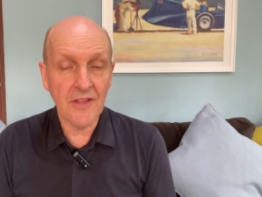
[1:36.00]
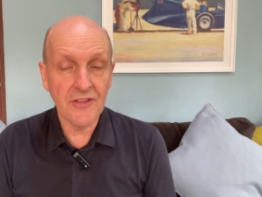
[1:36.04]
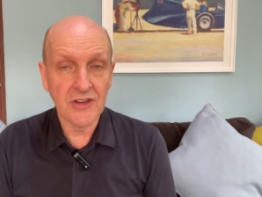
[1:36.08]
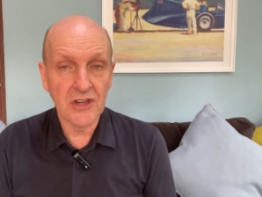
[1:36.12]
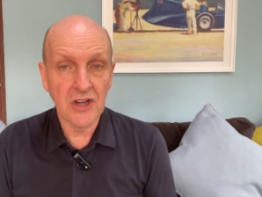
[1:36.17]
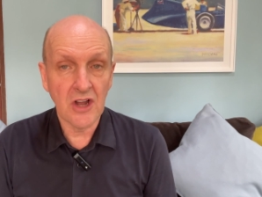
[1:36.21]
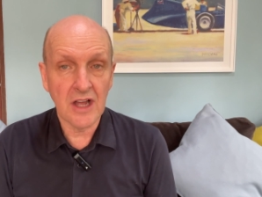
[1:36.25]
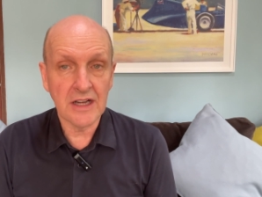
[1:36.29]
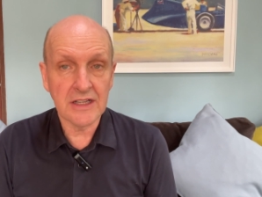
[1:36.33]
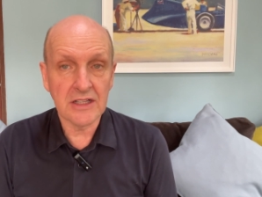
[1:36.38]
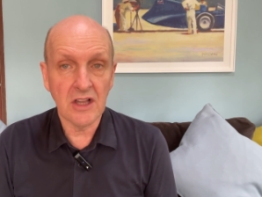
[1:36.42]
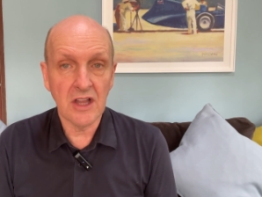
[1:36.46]
and
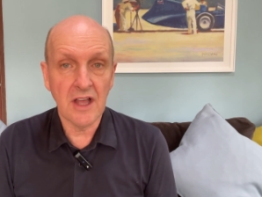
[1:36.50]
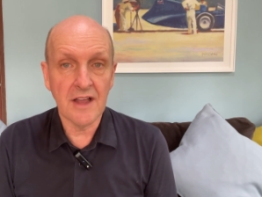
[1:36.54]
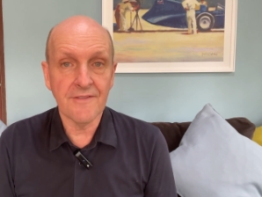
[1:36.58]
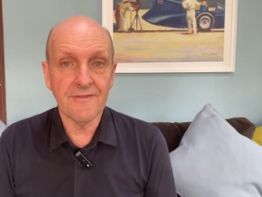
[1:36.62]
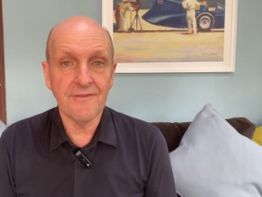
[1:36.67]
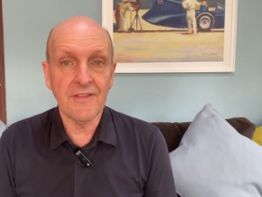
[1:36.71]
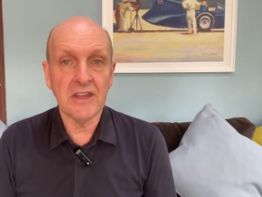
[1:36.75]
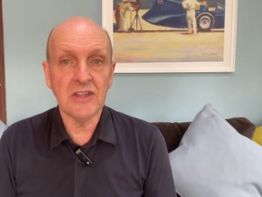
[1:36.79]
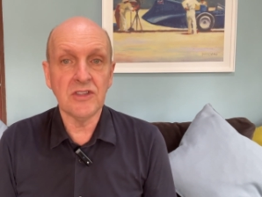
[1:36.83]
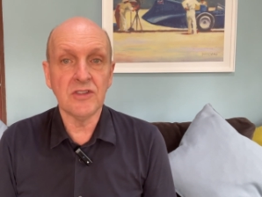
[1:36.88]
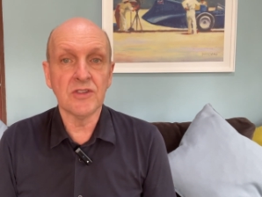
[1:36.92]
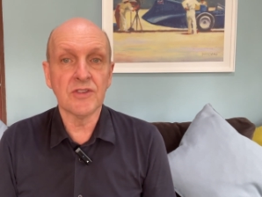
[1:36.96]
other
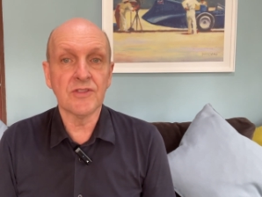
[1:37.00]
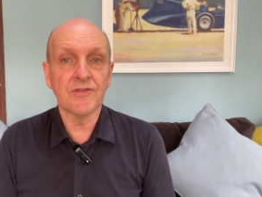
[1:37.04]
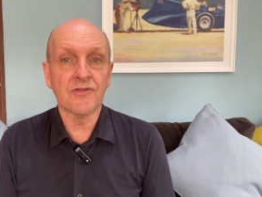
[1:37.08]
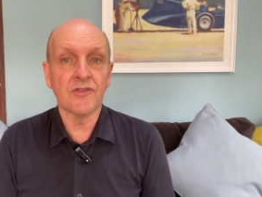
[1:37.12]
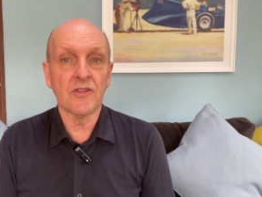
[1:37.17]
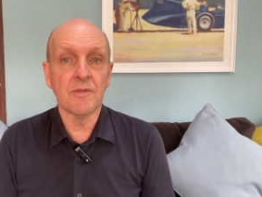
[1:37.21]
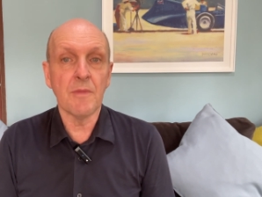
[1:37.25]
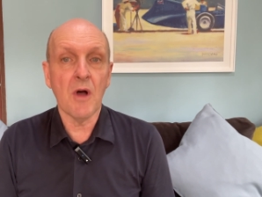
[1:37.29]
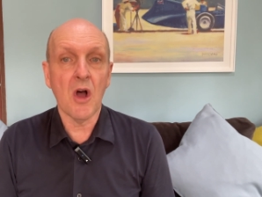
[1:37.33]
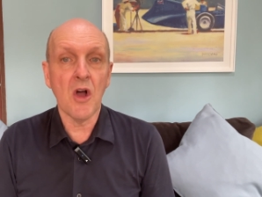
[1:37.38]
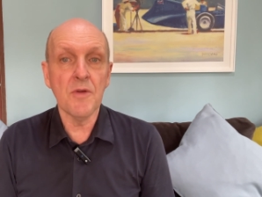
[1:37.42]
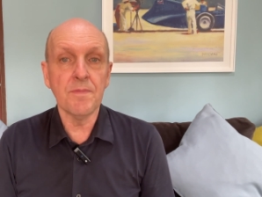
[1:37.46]
nightlife
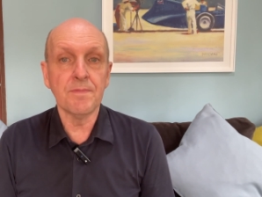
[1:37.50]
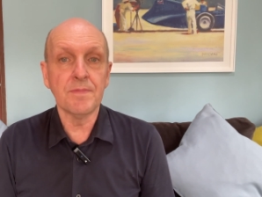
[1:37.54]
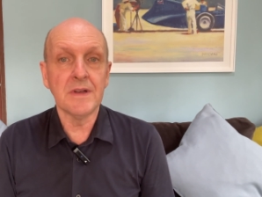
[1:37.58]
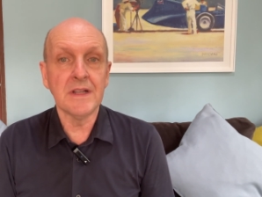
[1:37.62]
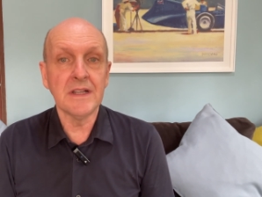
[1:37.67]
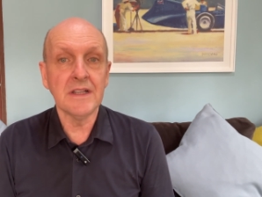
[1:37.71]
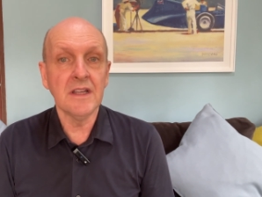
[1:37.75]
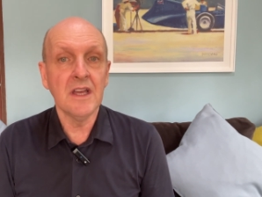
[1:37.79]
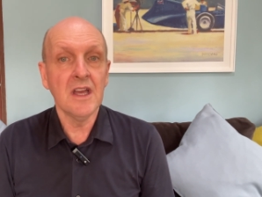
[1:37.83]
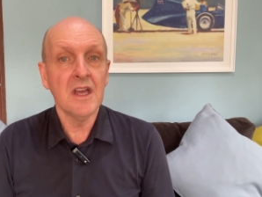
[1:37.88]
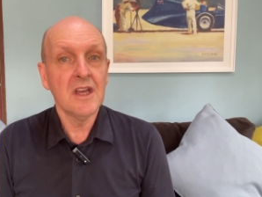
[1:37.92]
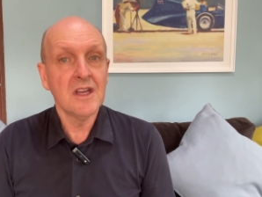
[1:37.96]
venues from
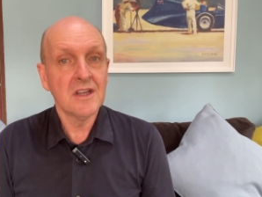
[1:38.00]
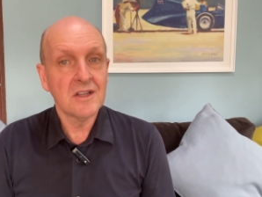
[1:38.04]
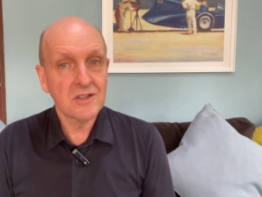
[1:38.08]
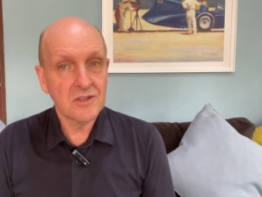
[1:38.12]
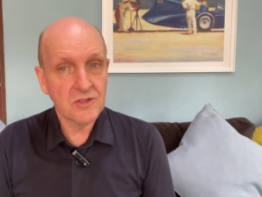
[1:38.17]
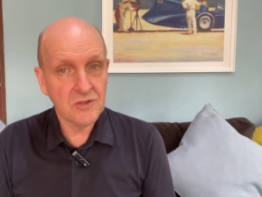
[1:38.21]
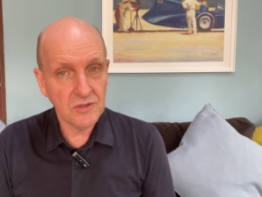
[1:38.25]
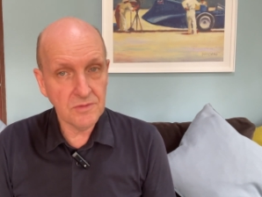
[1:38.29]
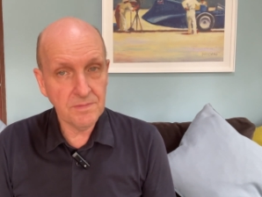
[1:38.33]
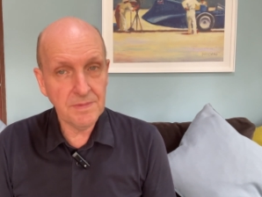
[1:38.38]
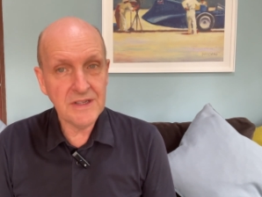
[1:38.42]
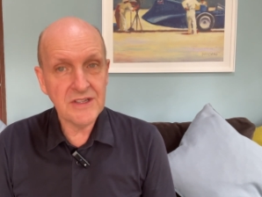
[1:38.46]
opening
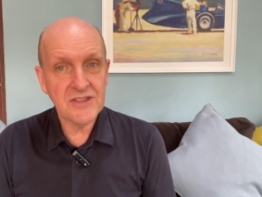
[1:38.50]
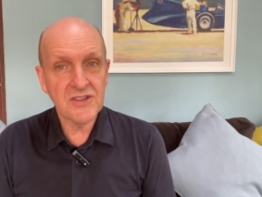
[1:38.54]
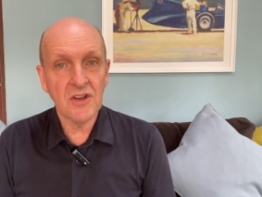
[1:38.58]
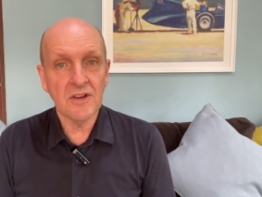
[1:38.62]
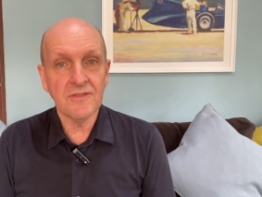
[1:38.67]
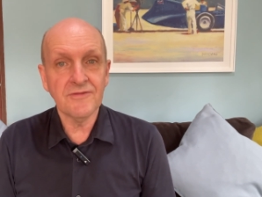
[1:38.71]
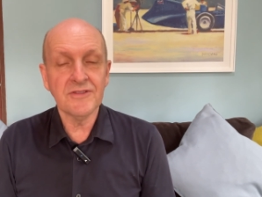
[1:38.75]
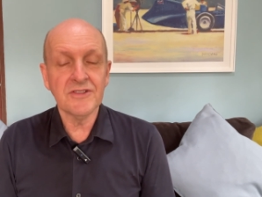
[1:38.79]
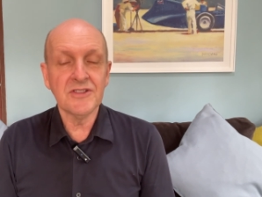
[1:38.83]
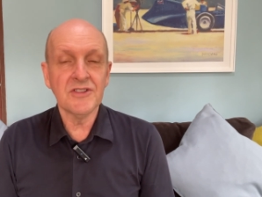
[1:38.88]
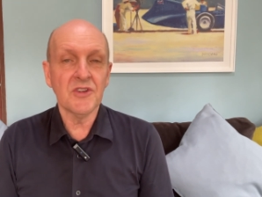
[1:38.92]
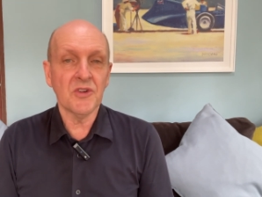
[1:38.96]
could
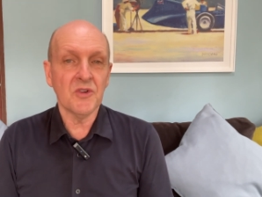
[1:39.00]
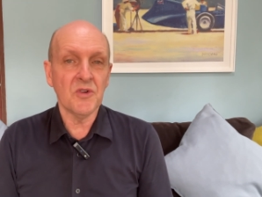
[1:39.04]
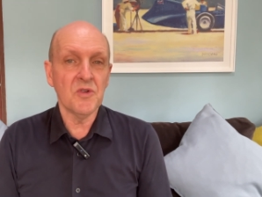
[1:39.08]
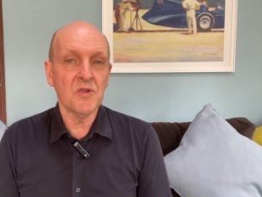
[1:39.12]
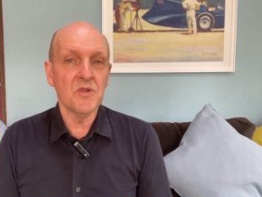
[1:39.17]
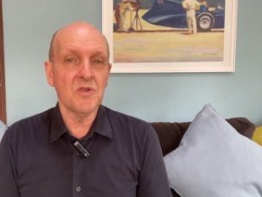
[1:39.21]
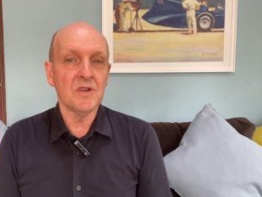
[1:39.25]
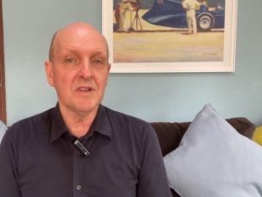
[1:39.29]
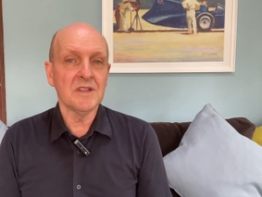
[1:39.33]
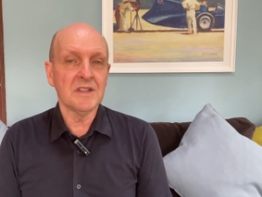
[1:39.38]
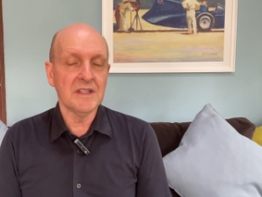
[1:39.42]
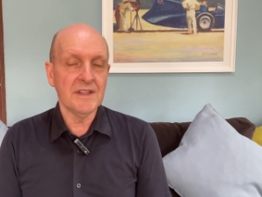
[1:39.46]
be
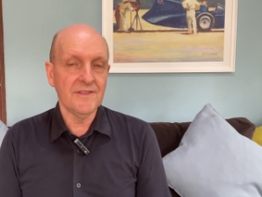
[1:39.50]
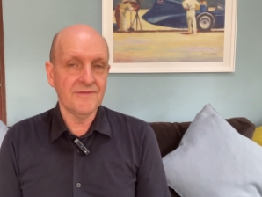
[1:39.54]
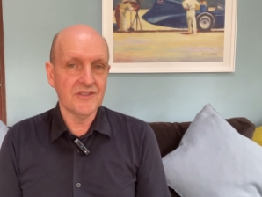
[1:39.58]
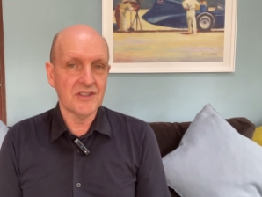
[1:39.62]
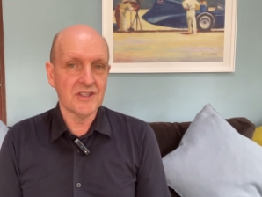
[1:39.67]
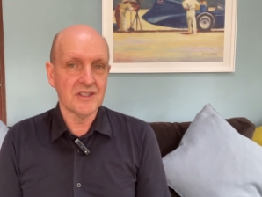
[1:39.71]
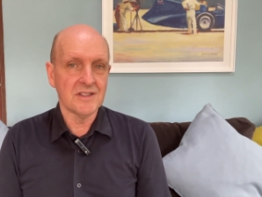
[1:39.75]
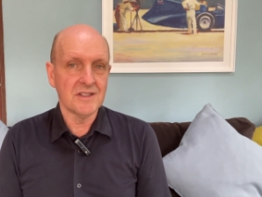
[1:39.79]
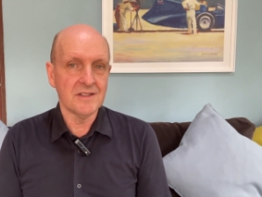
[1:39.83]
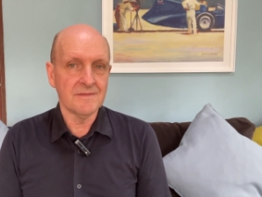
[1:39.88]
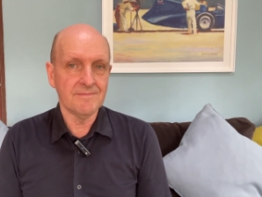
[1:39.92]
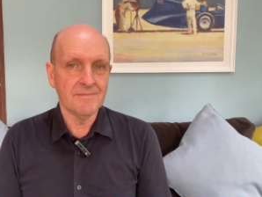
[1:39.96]
softened or
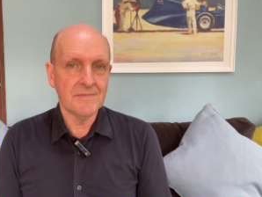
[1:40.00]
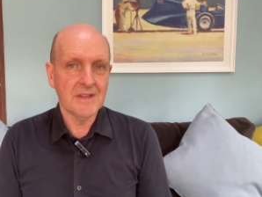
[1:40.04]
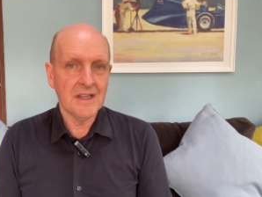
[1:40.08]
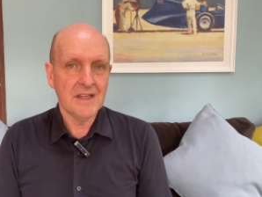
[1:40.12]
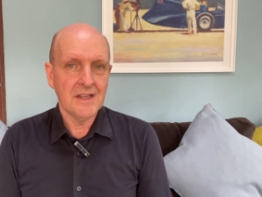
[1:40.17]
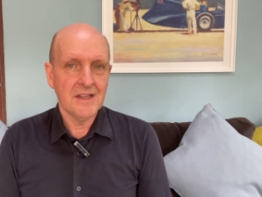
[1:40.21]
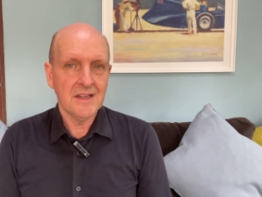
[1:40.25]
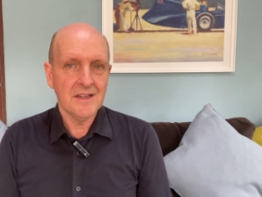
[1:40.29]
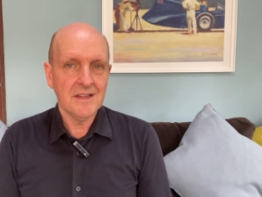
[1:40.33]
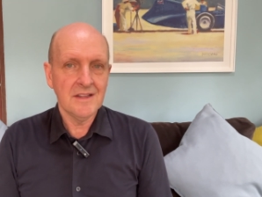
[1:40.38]
lifted.